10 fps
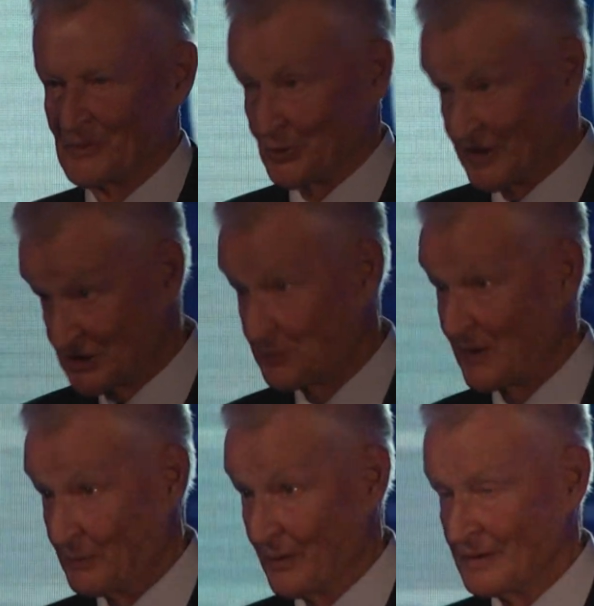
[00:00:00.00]
to this
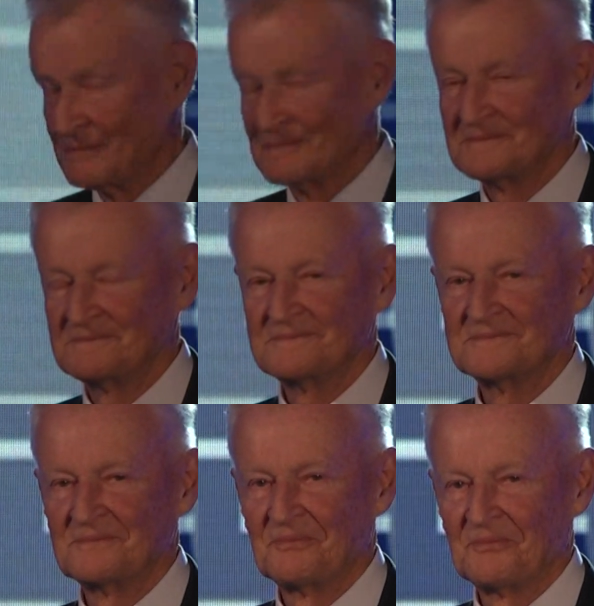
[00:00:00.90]
people,
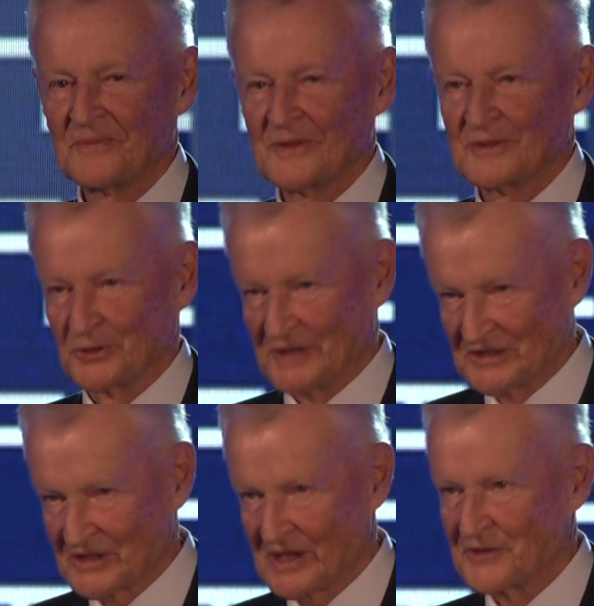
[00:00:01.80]
to
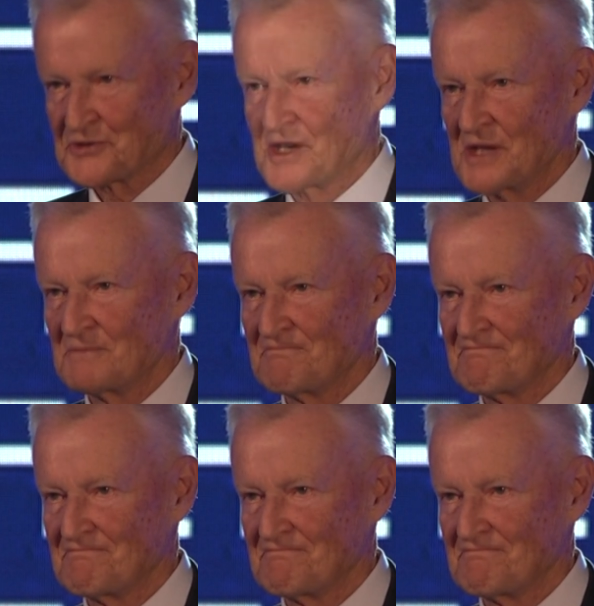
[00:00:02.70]
this country,